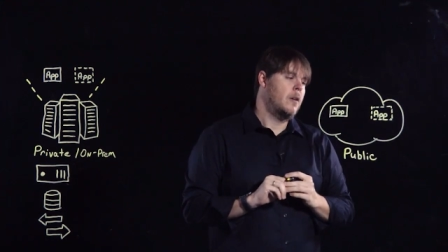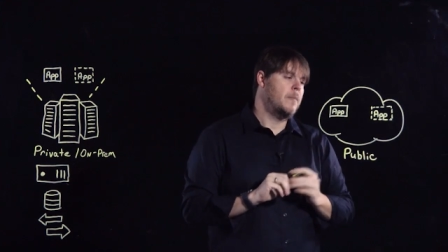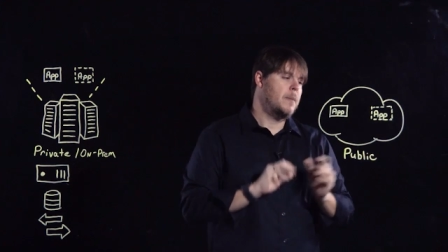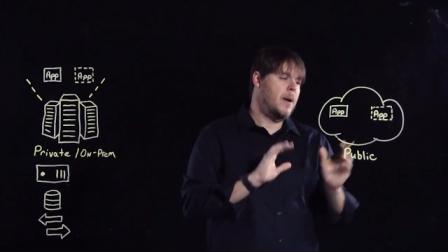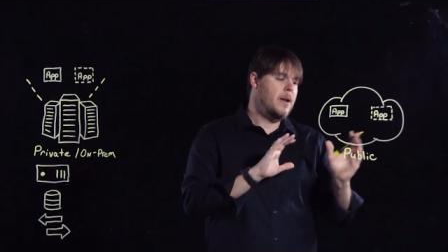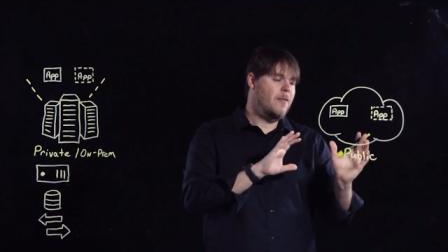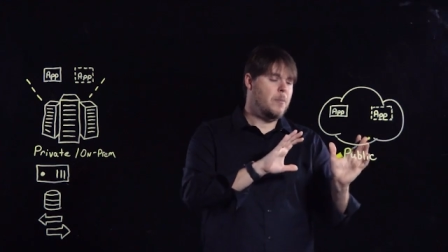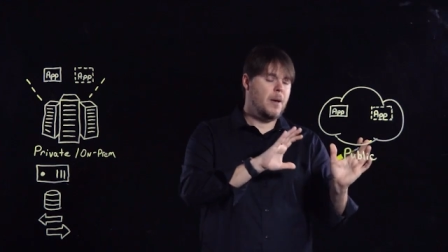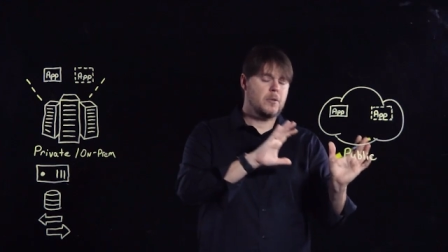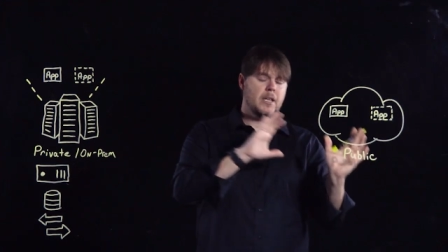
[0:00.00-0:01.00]
And it may never
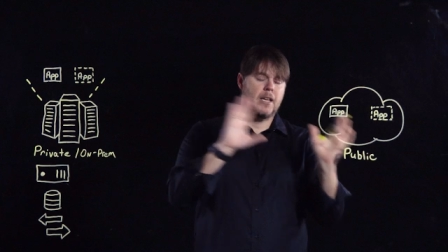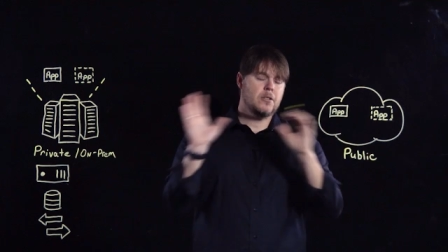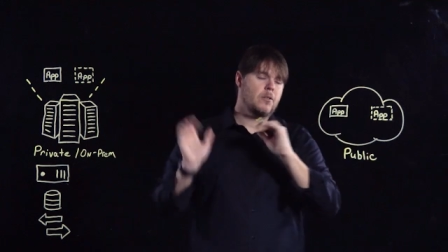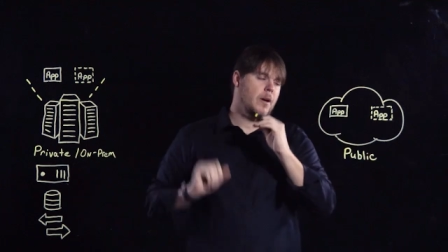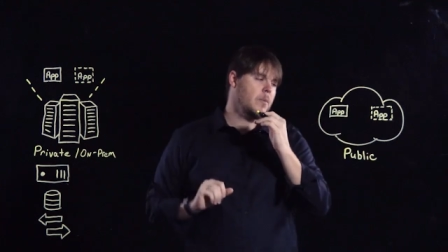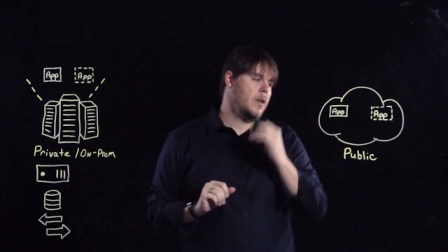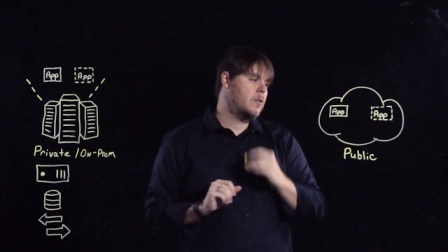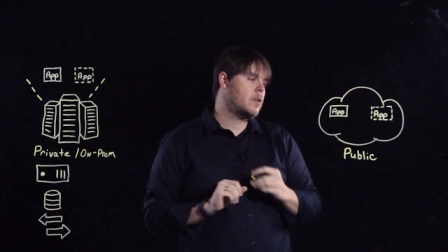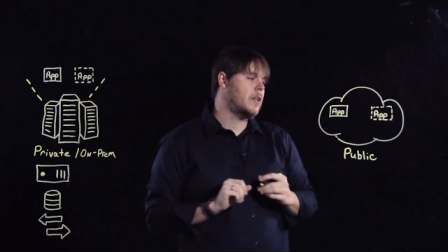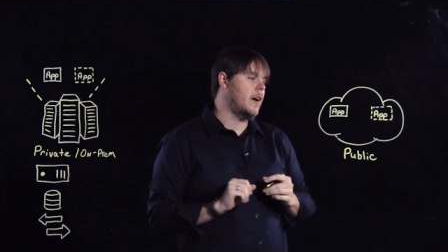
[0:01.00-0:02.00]
be able to integrate with
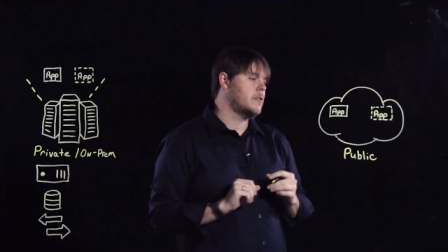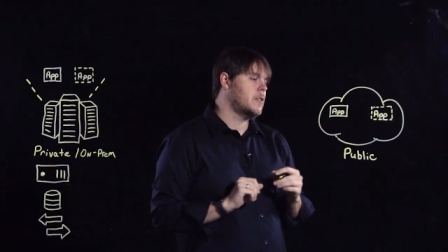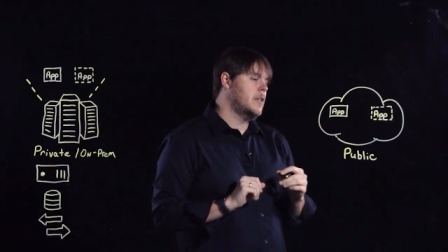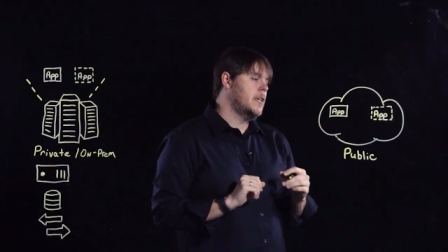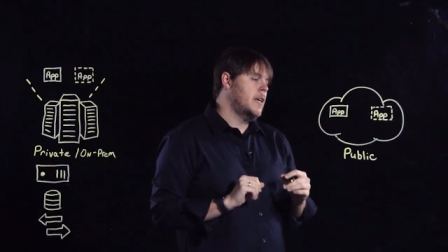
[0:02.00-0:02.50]
other clouds.